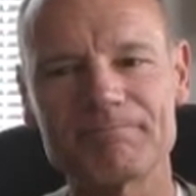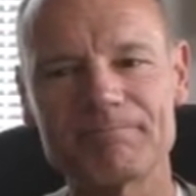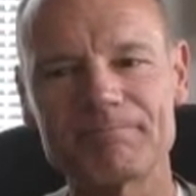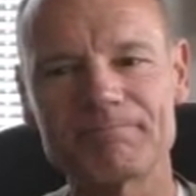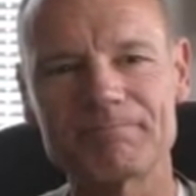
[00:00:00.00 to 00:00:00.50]

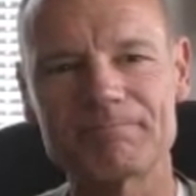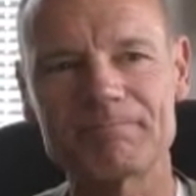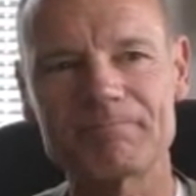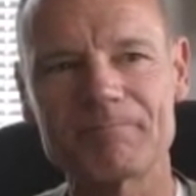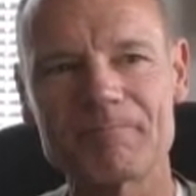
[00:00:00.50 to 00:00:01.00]

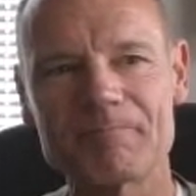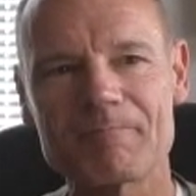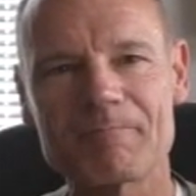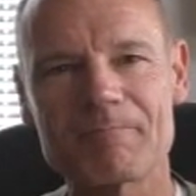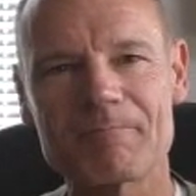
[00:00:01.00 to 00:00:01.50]

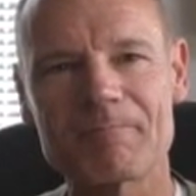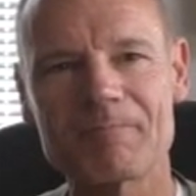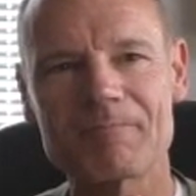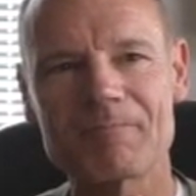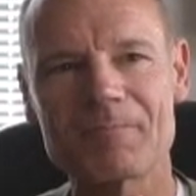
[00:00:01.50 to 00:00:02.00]
Nothing is said.